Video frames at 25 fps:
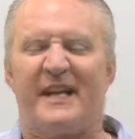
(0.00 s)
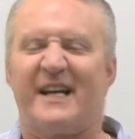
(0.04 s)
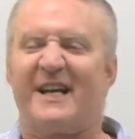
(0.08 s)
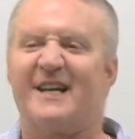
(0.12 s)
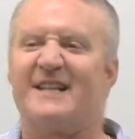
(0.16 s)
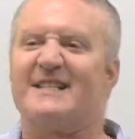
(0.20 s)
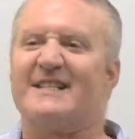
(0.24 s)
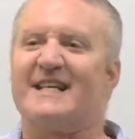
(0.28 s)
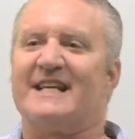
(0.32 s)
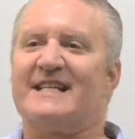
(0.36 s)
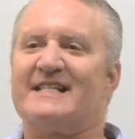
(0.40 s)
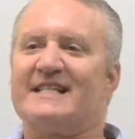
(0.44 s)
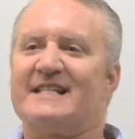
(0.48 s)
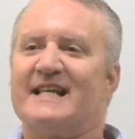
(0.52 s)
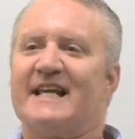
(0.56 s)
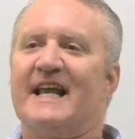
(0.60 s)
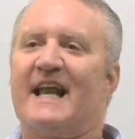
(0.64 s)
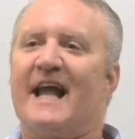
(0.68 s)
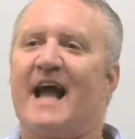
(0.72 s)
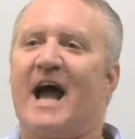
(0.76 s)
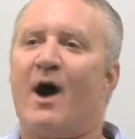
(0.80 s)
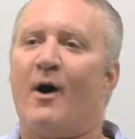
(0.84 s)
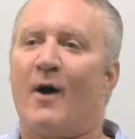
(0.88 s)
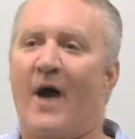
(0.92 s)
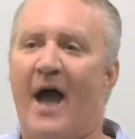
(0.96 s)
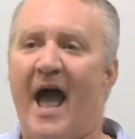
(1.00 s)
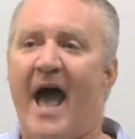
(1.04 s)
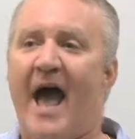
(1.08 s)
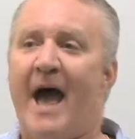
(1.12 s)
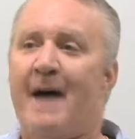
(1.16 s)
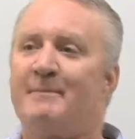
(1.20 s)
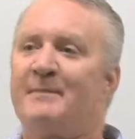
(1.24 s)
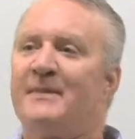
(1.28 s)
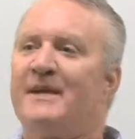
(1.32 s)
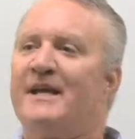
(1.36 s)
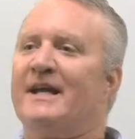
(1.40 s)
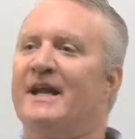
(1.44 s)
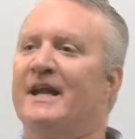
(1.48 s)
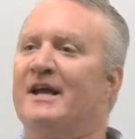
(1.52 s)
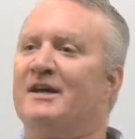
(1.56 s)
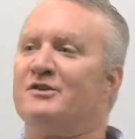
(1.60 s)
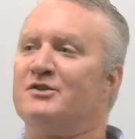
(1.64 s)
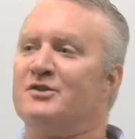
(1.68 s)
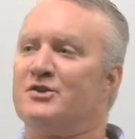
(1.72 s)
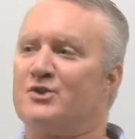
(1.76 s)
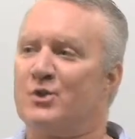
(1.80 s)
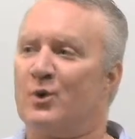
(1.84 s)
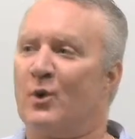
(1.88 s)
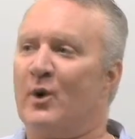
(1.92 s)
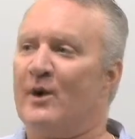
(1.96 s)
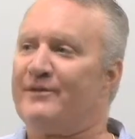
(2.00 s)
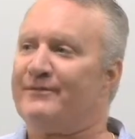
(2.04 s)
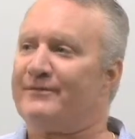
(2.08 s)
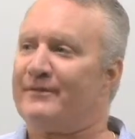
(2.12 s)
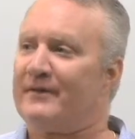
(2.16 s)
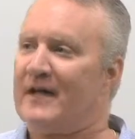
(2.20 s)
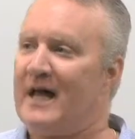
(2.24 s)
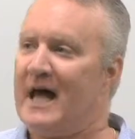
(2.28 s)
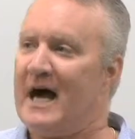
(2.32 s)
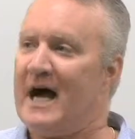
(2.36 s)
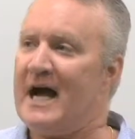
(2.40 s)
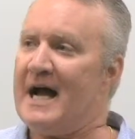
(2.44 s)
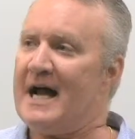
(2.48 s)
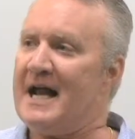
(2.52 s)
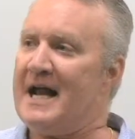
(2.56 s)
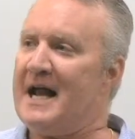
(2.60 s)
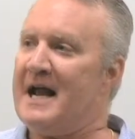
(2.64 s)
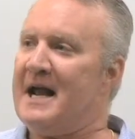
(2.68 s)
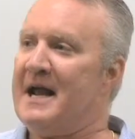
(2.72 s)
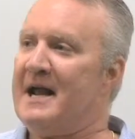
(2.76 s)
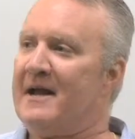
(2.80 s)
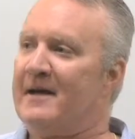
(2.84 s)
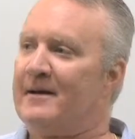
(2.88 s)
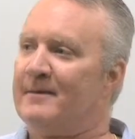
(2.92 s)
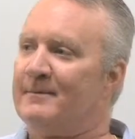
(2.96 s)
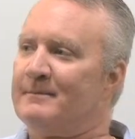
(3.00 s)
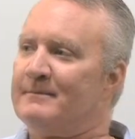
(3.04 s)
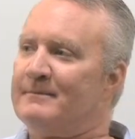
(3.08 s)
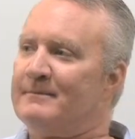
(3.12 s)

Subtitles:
Because they see how happy and joyful I am.